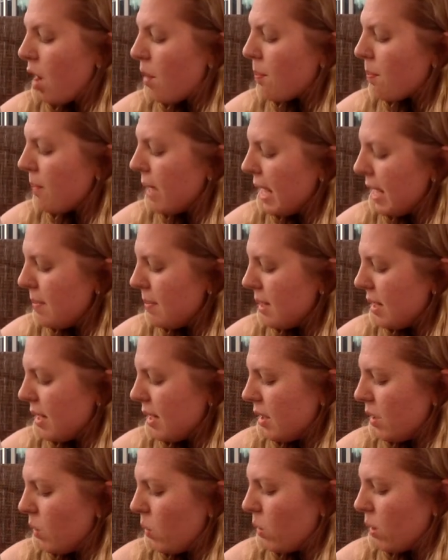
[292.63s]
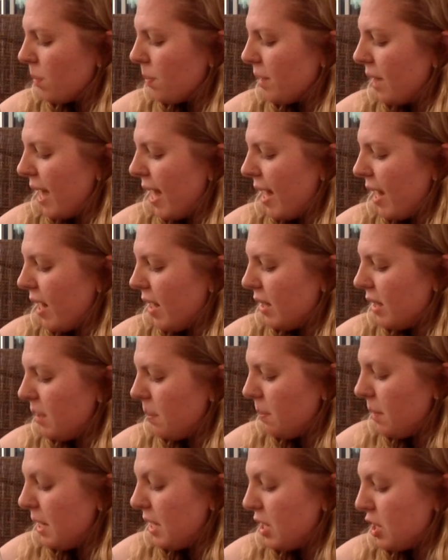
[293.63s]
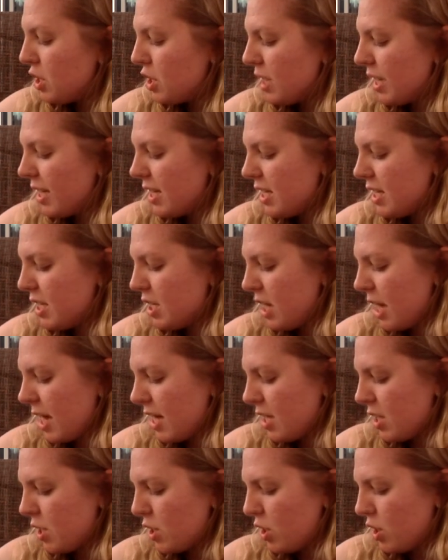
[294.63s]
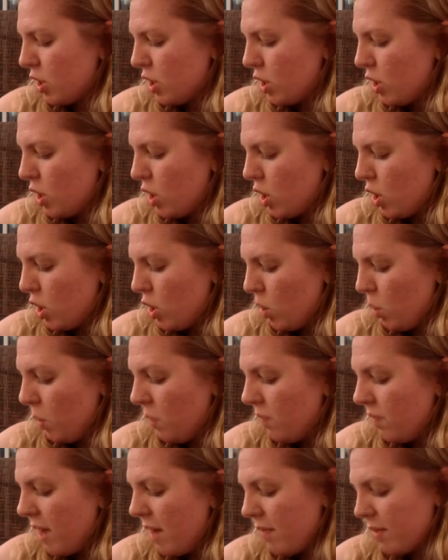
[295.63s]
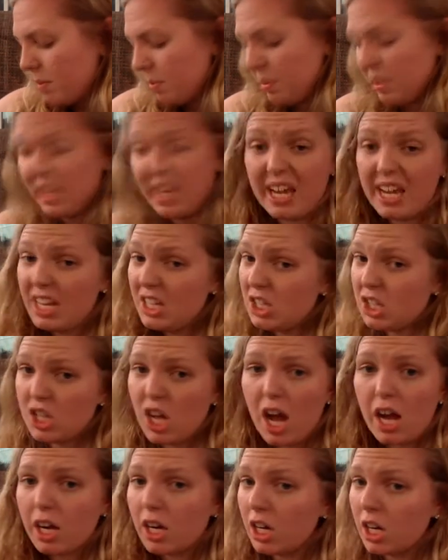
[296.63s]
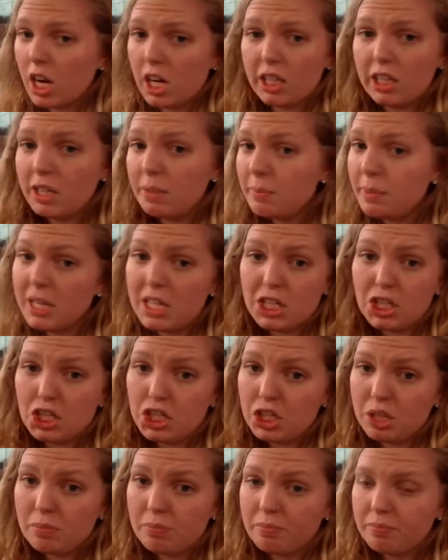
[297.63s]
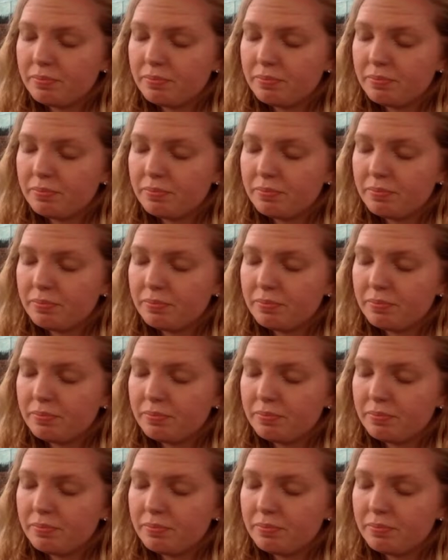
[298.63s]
Maybe we're playing on the beach, I suggest. We've never played soccer on the beach.